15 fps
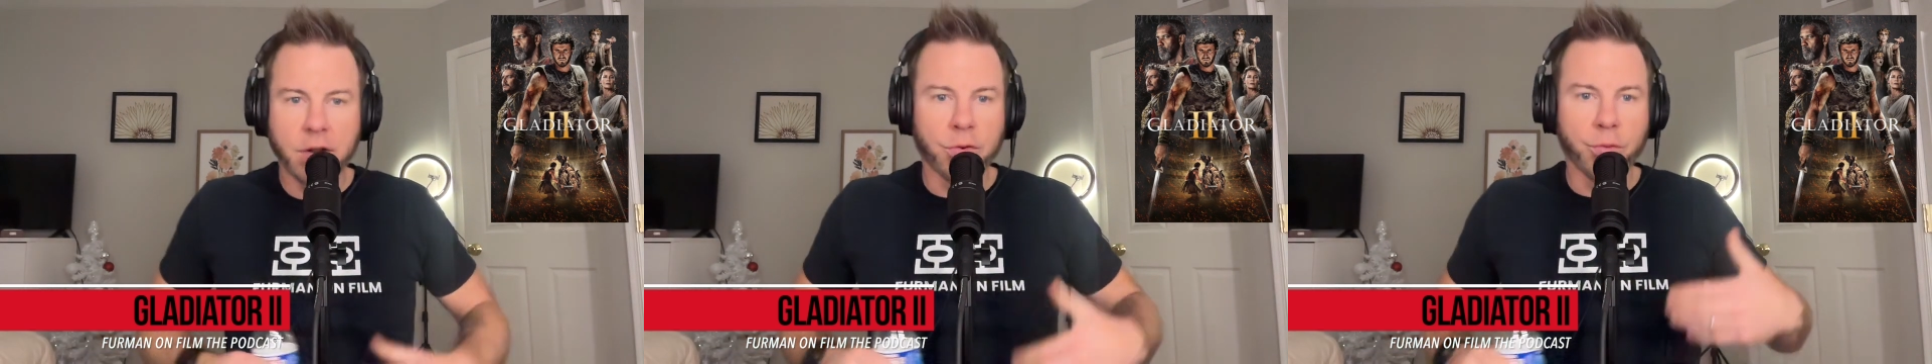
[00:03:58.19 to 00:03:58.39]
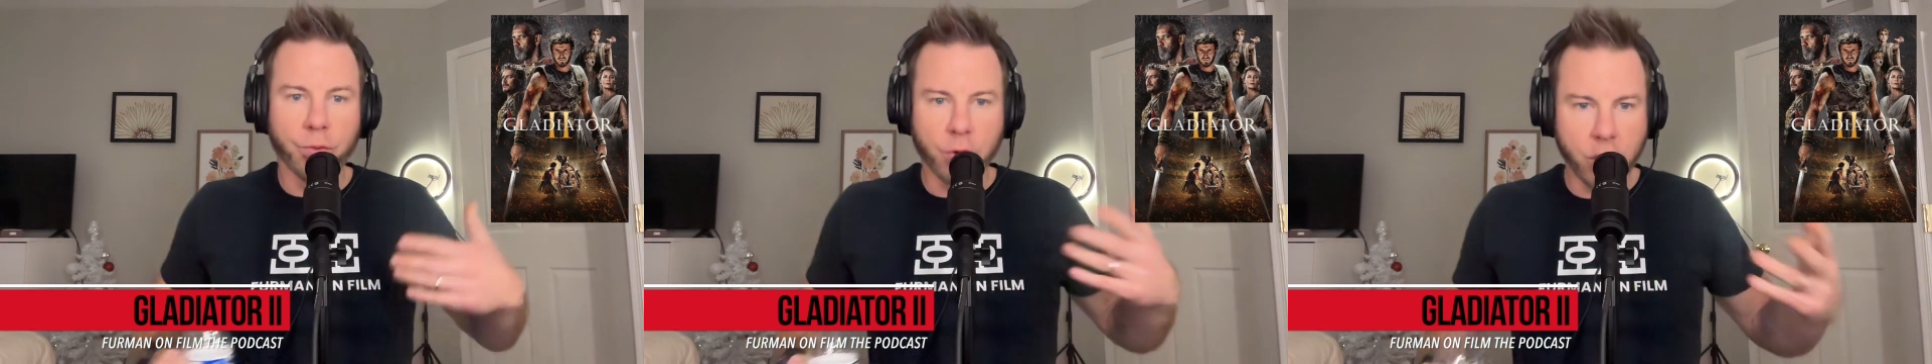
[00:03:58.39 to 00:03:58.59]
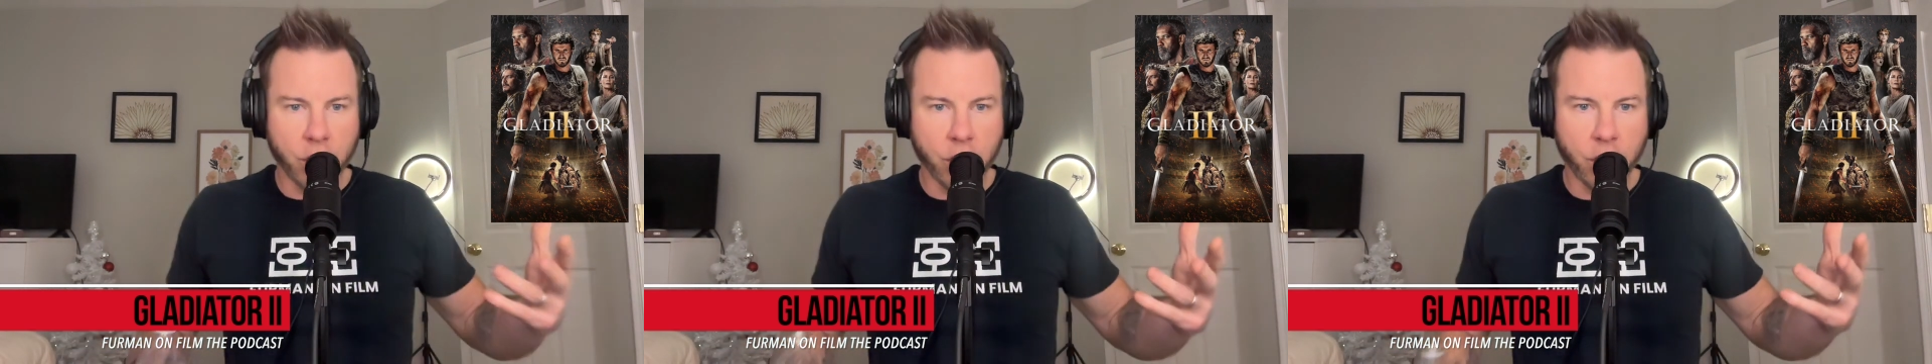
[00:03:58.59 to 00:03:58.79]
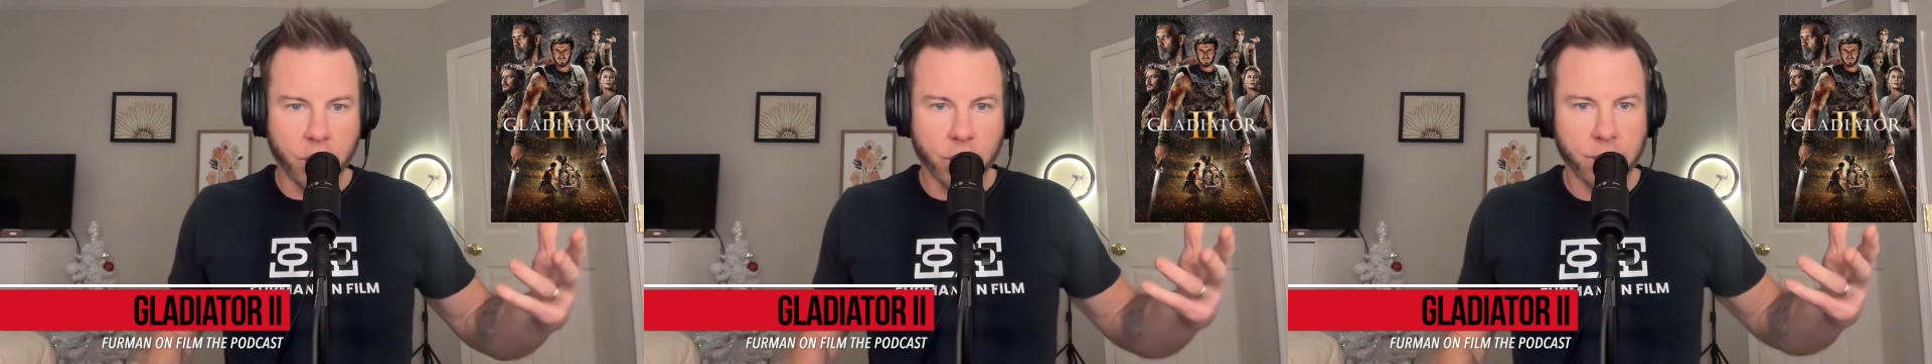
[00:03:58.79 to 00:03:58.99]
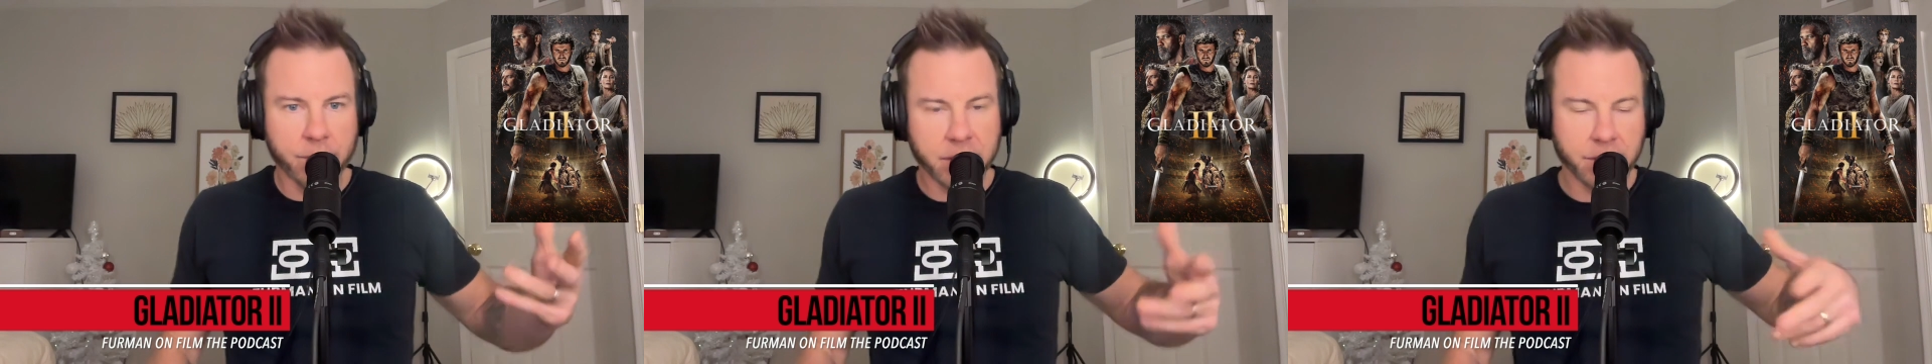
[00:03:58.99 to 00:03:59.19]

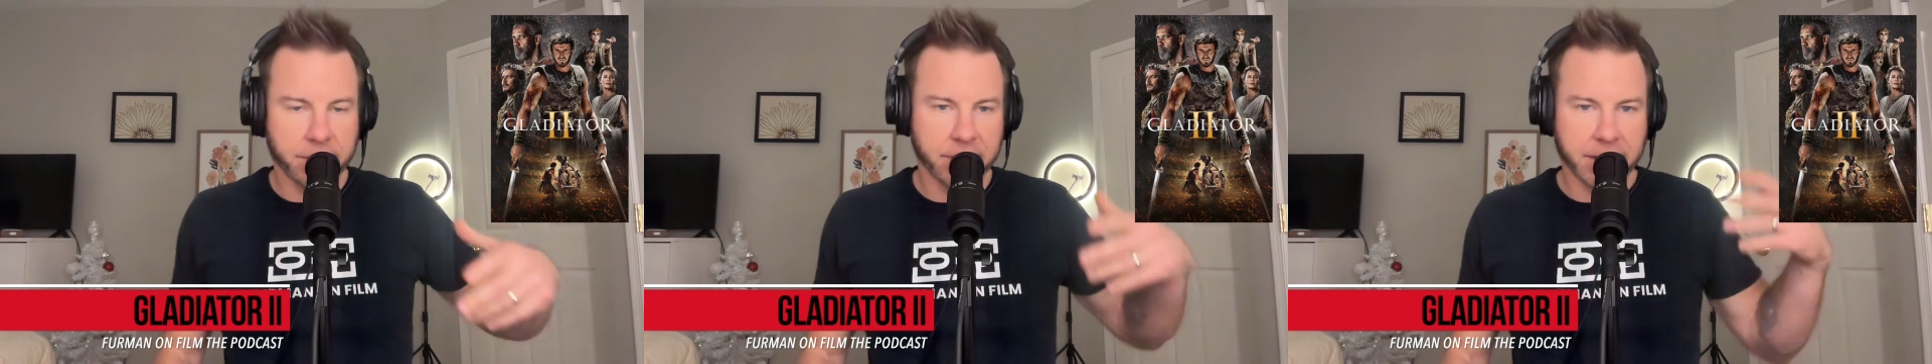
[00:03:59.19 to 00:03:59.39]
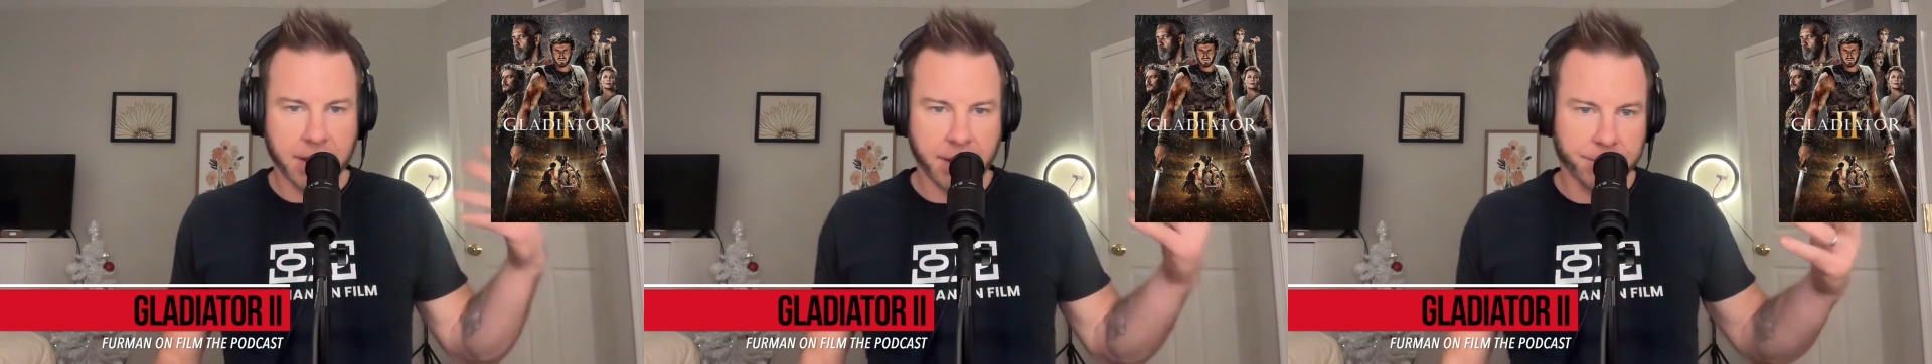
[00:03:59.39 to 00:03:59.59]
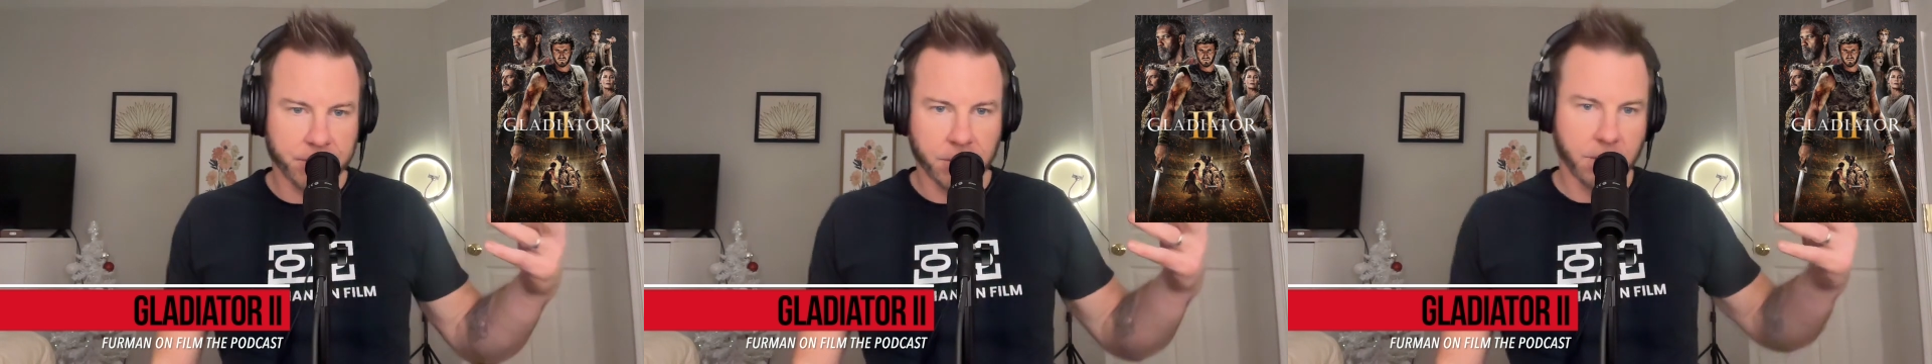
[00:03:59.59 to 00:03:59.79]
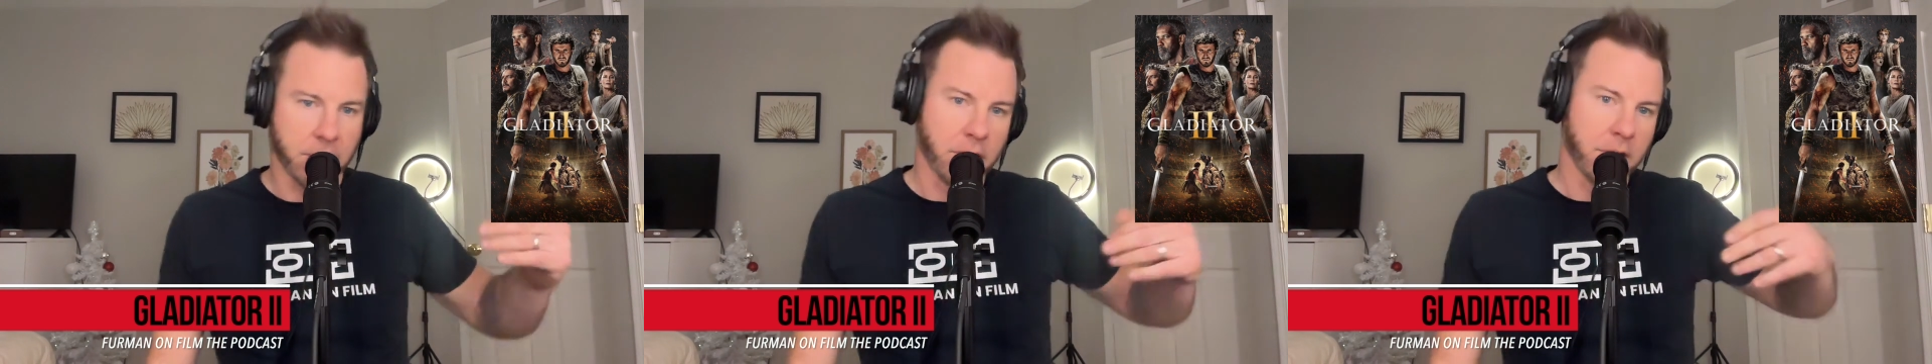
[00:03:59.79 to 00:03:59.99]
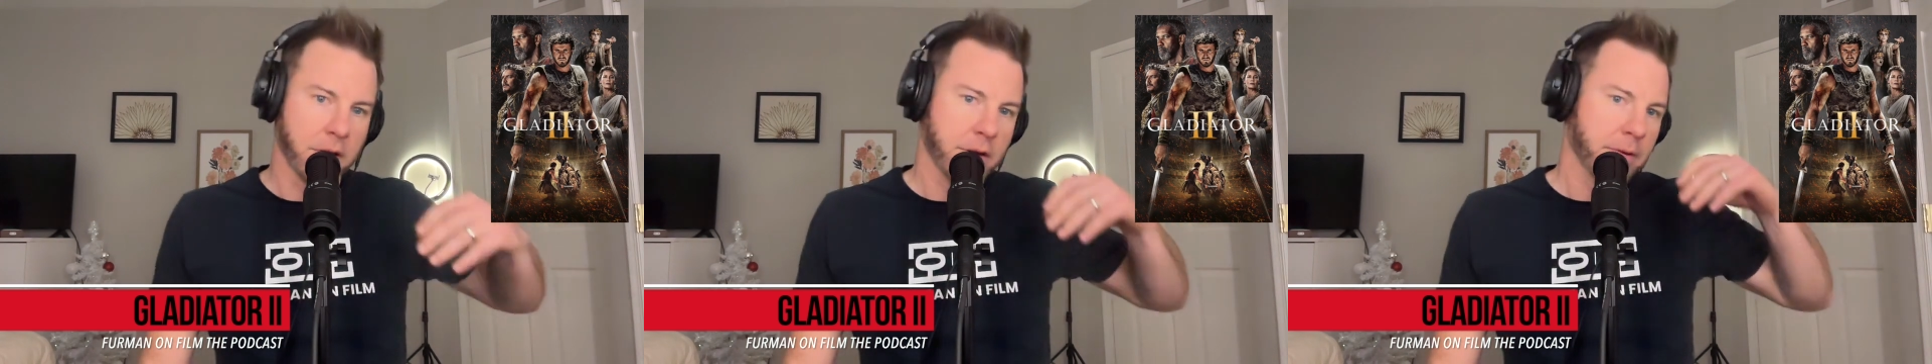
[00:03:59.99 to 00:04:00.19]
Rome, with a capital
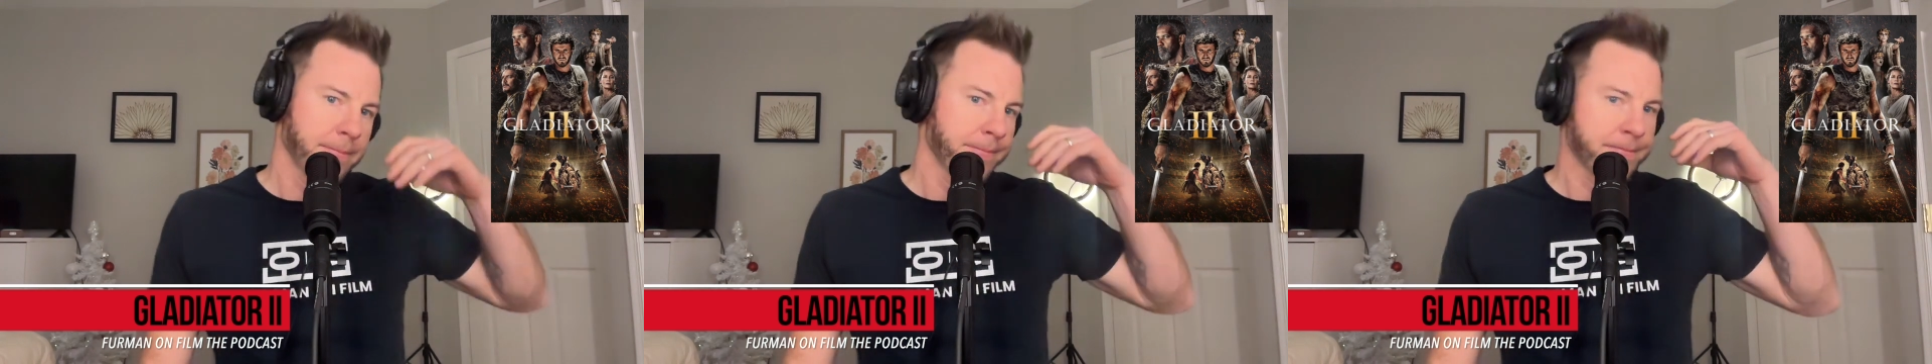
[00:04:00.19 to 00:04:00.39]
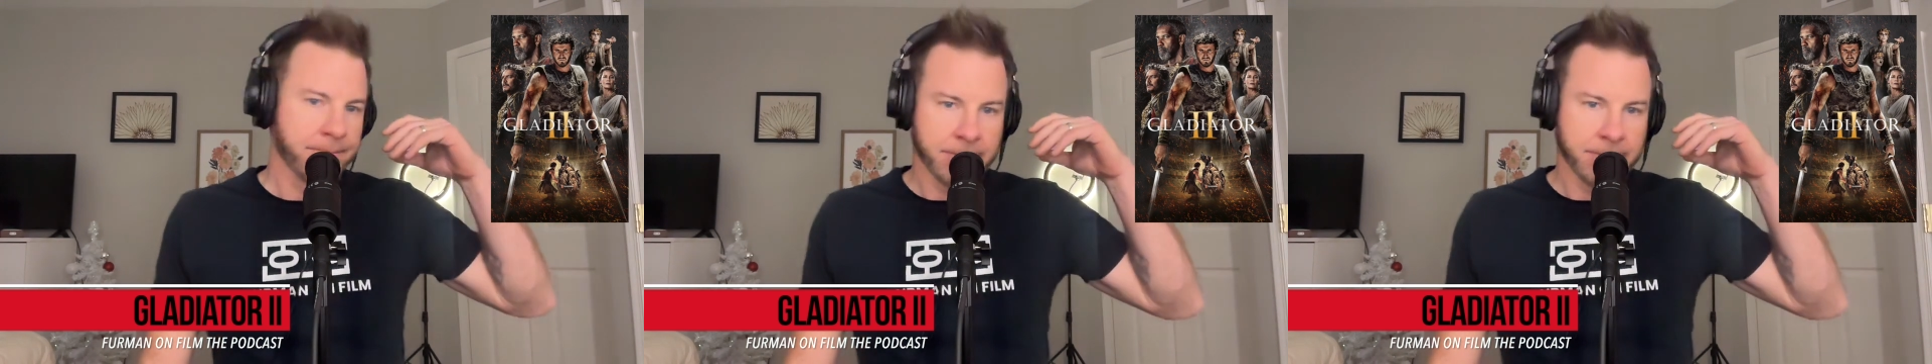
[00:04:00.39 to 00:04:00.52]
R,